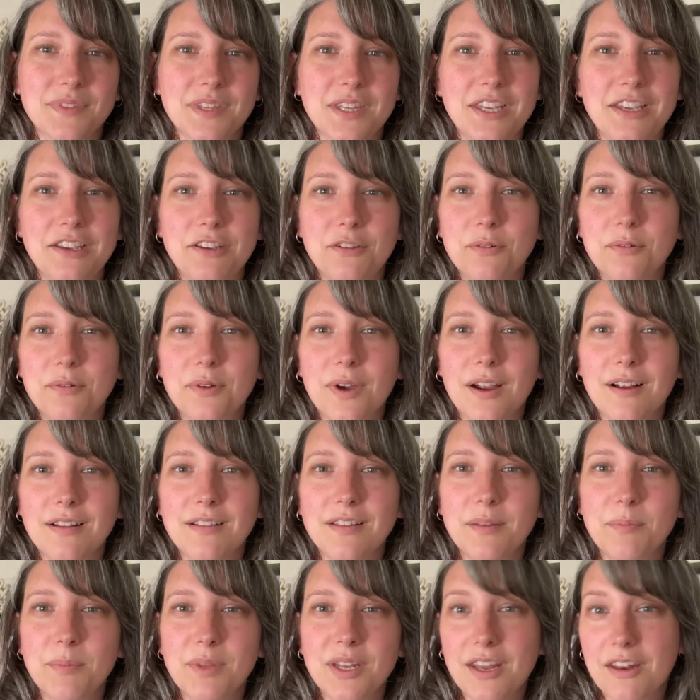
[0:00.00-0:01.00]
You are
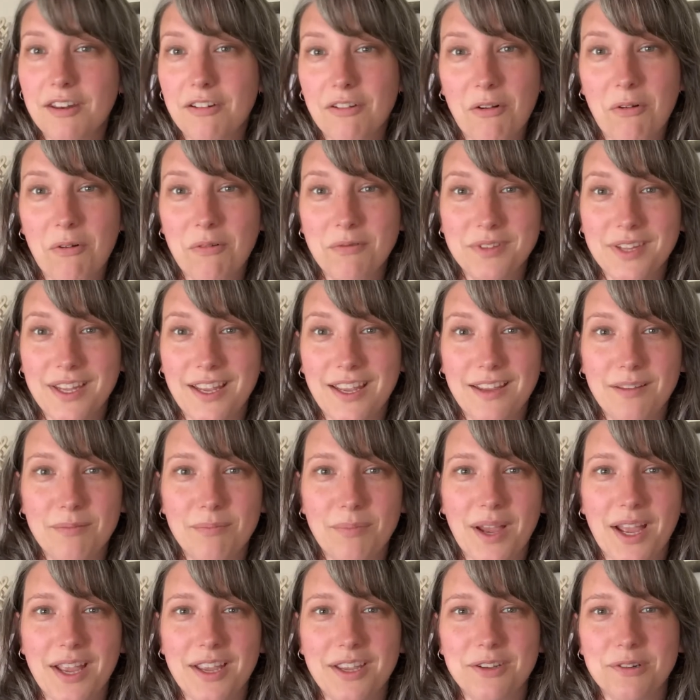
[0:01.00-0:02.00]
limited only
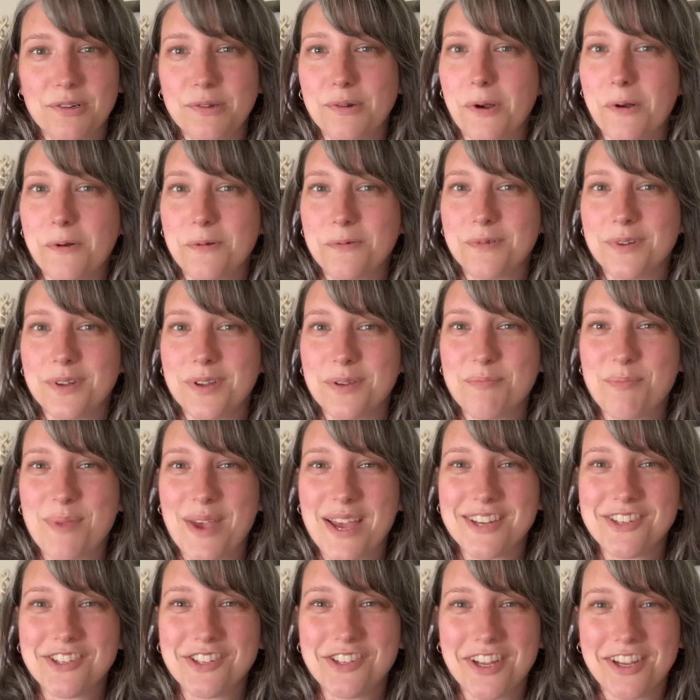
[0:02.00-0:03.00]
by your own
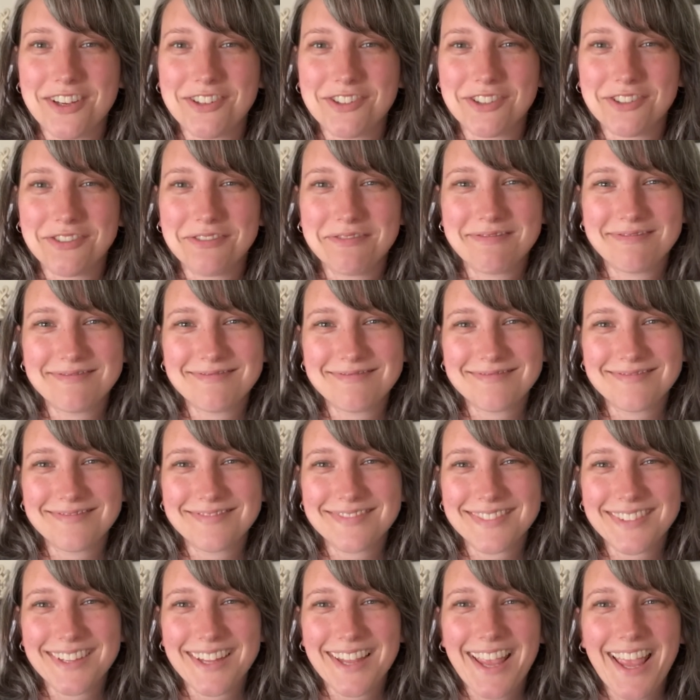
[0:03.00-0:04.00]
imagination.
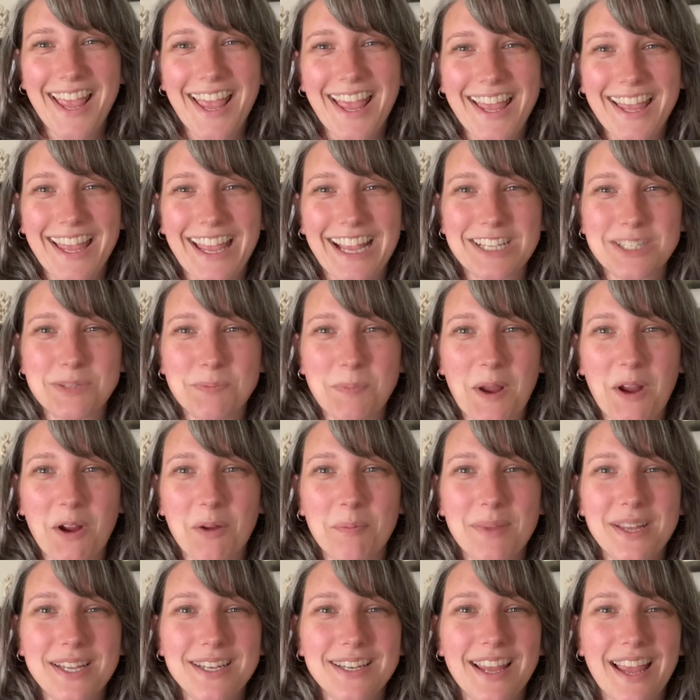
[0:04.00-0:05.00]

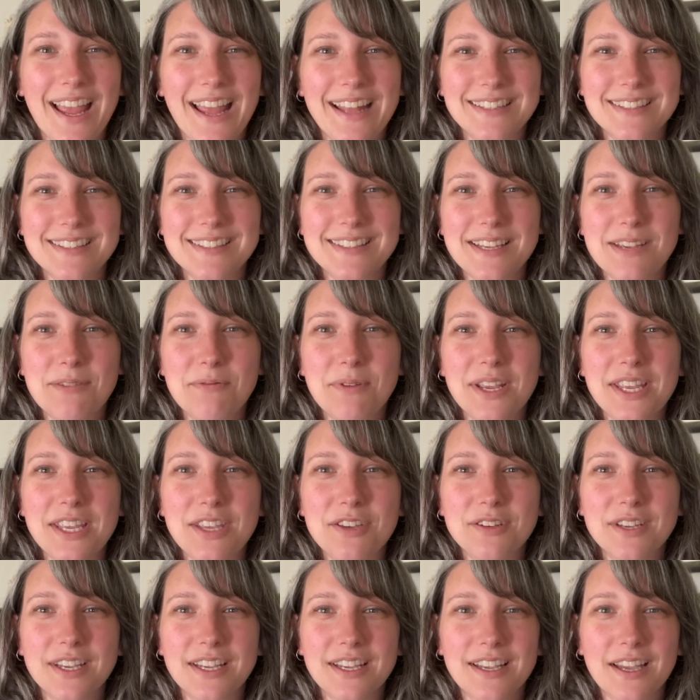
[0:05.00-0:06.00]
Experiment and see what
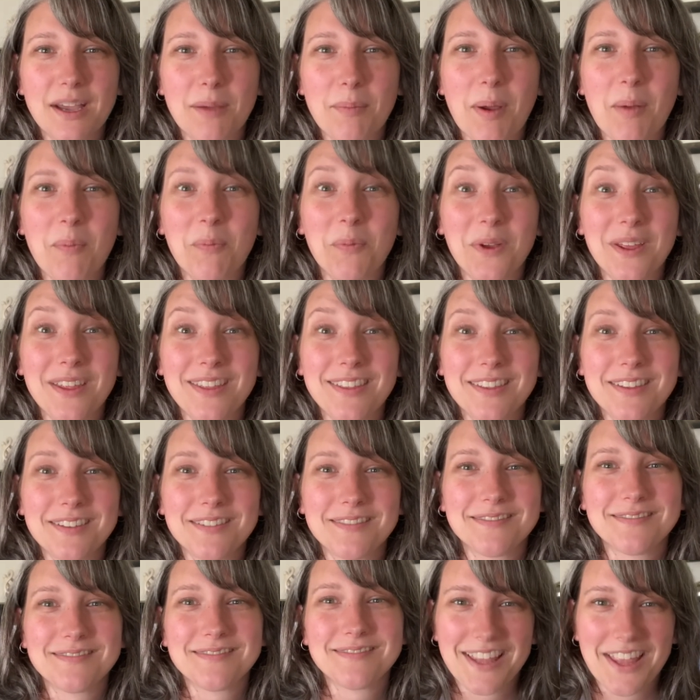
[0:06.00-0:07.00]
you can come up with.
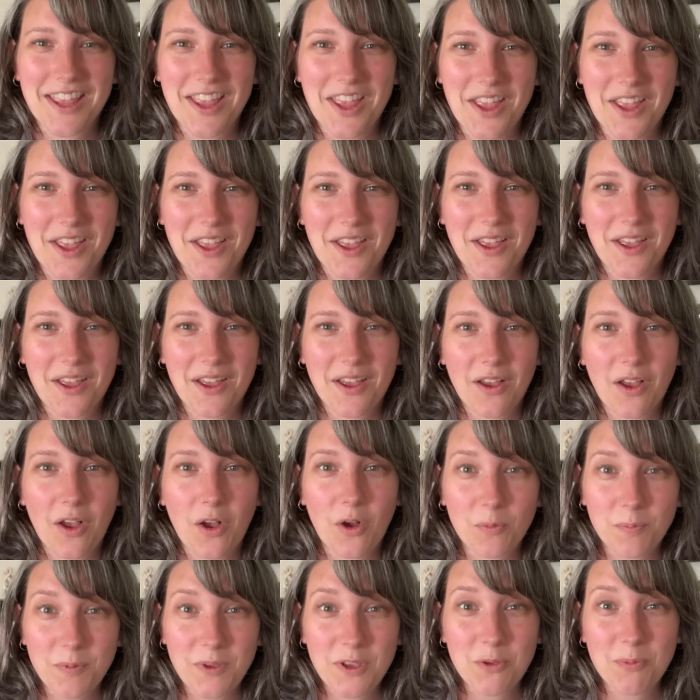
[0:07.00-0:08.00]

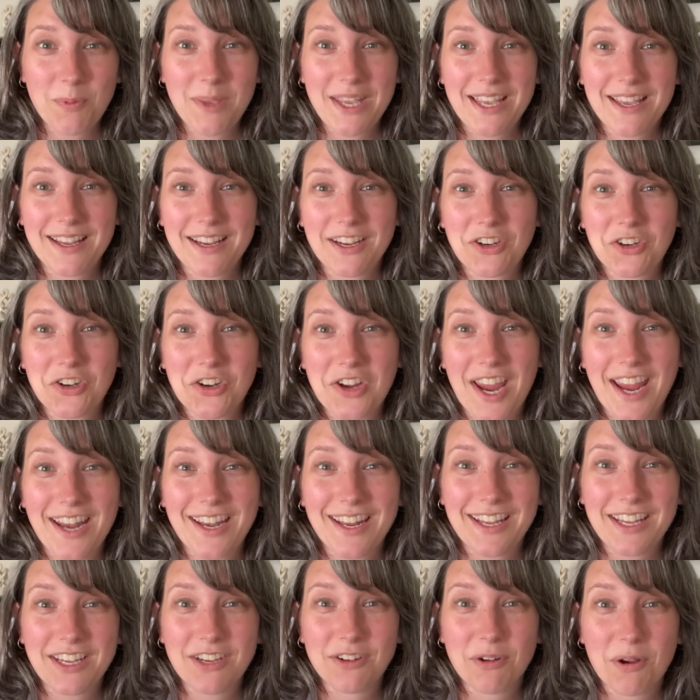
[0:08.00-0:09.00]
Hope you begin
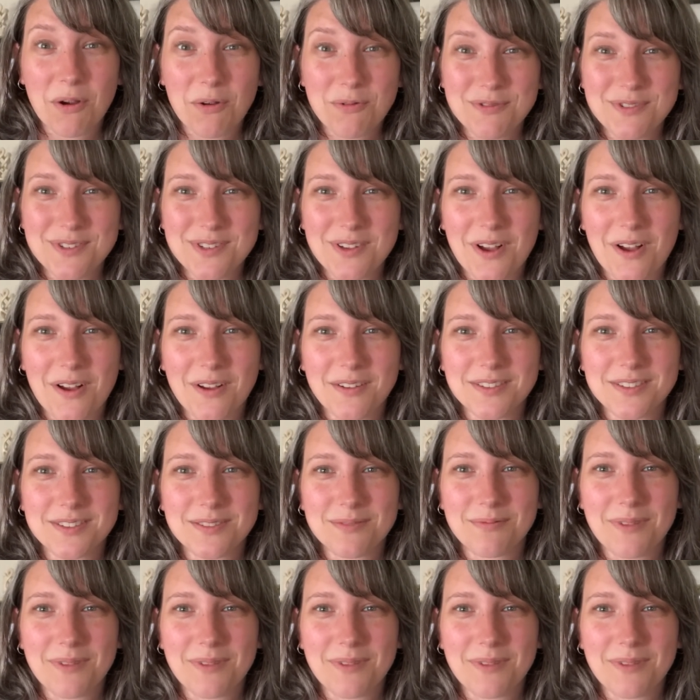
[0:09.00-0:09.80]
creating your own songs